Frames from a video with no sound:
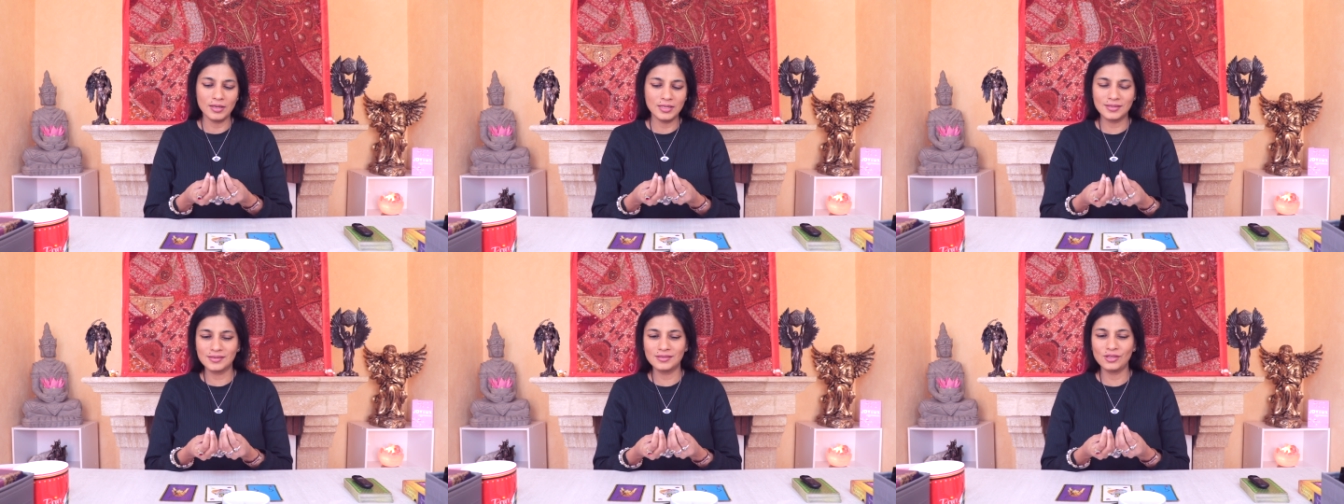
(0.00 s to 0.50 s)

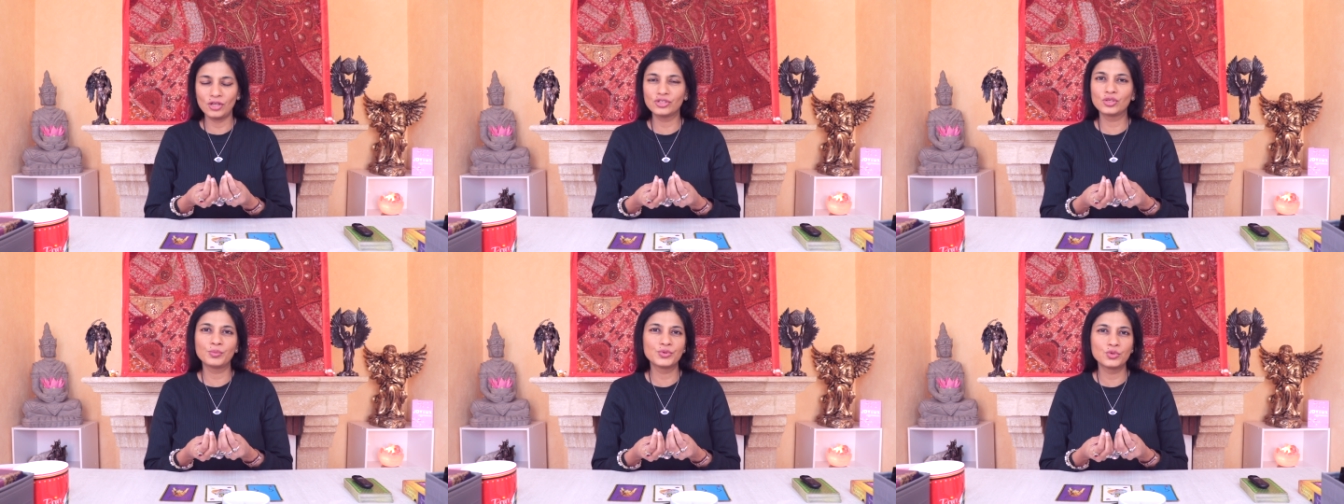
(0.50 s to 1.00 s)
it's
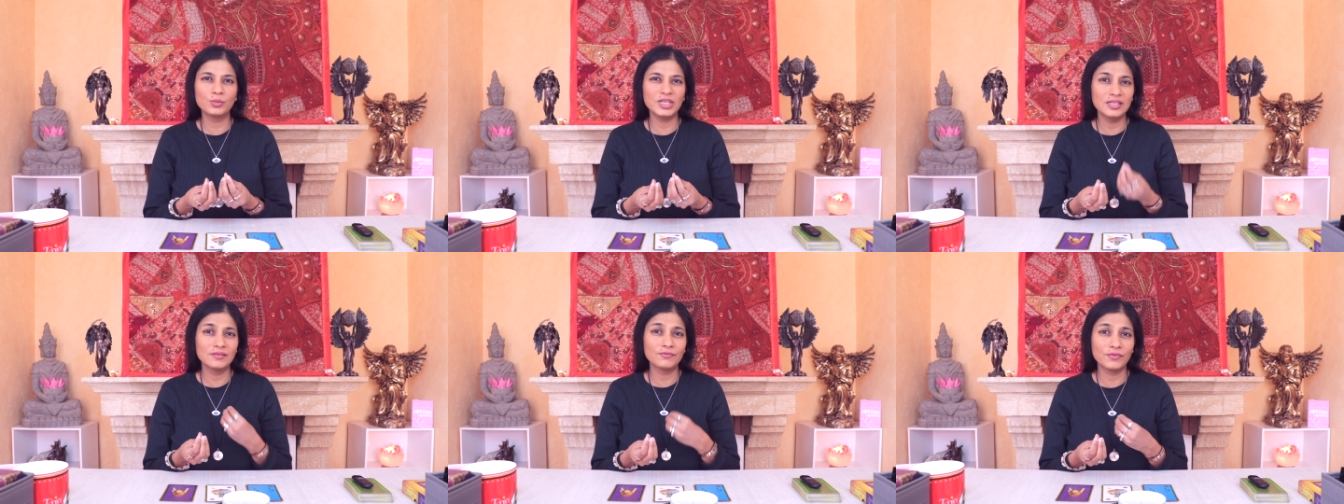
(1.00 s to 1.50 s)
not supposed to
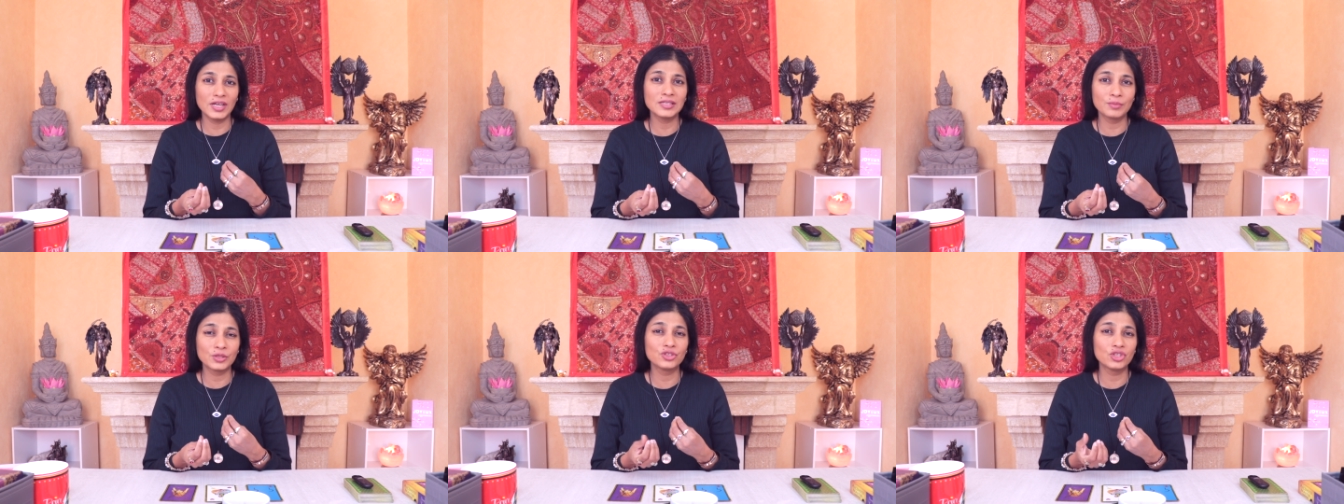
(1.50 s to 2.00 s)
be eaten
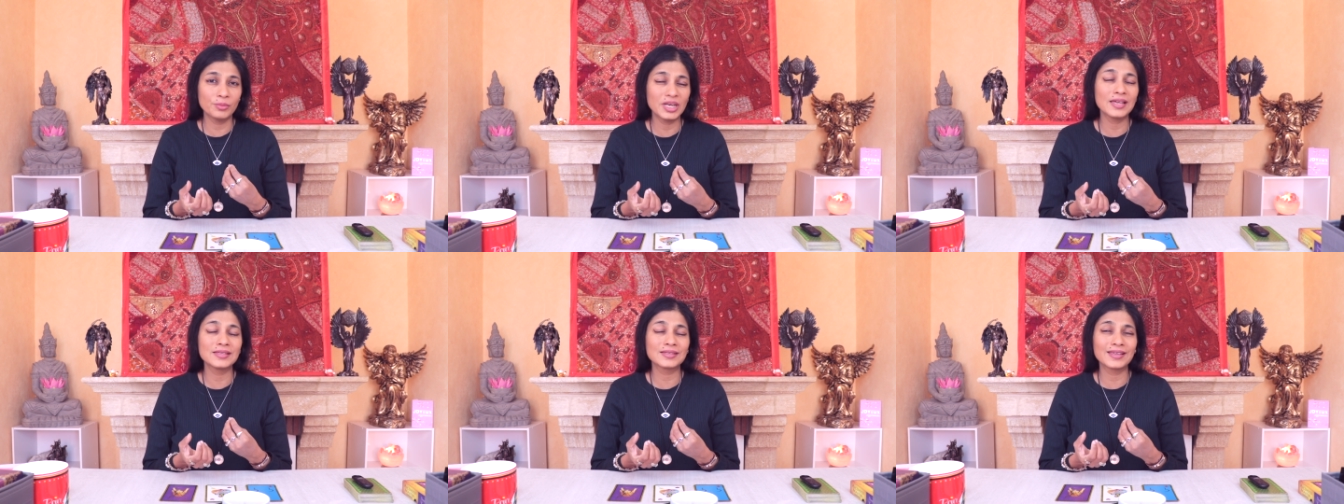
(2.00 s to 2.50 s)
fast, because
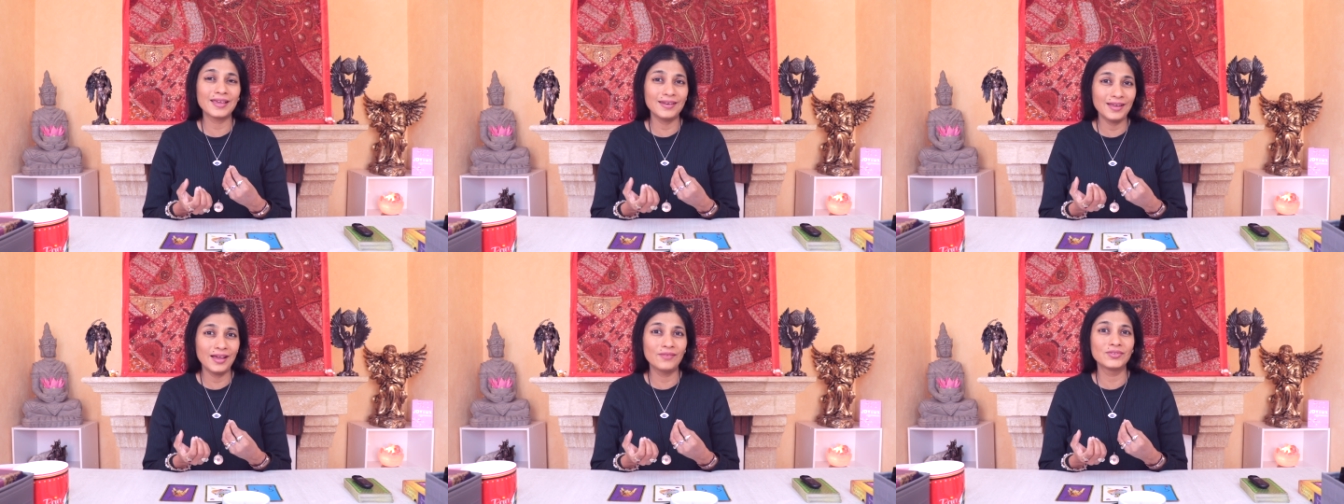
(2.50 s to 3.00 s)
Geminis
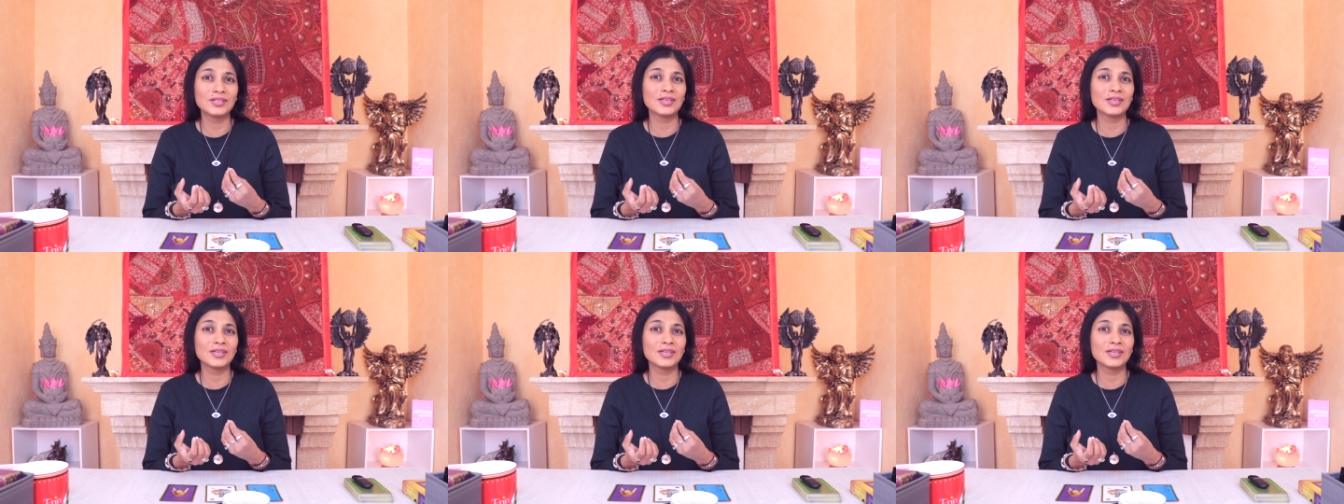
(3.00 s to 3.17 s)
can have the